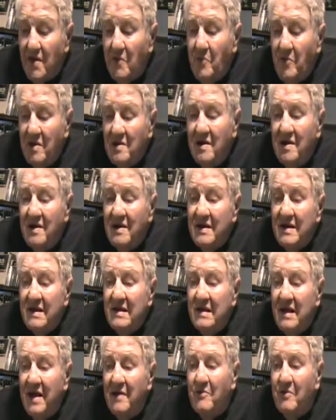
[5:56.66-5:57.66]
Well, there
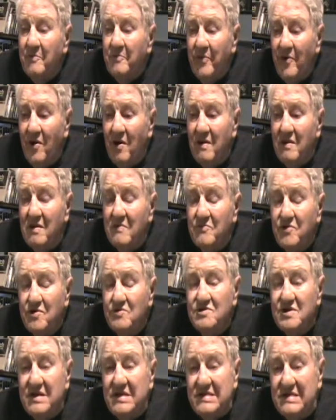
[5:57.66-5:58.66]
again, they were part of the
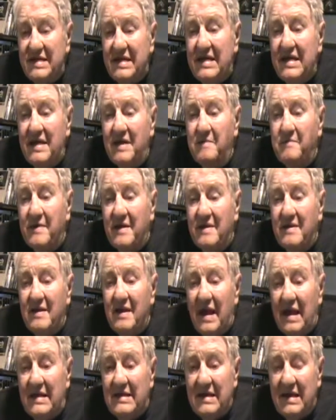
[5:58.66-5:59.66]
music team
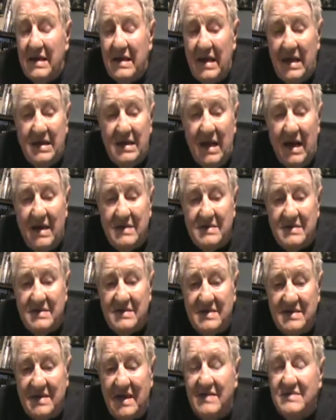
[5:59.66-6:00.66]
and
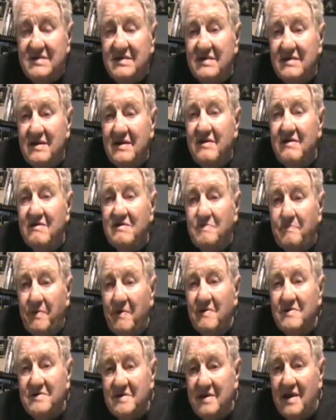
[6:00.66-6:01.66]
not section leaders
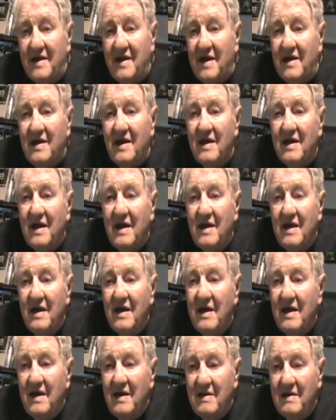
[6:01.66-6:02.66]
per se.
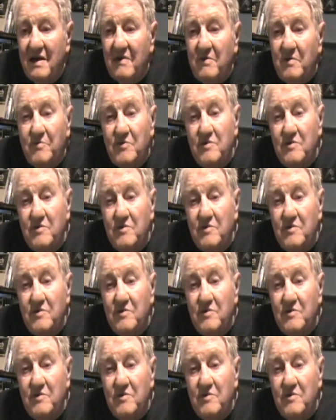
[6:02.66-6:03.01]
They were a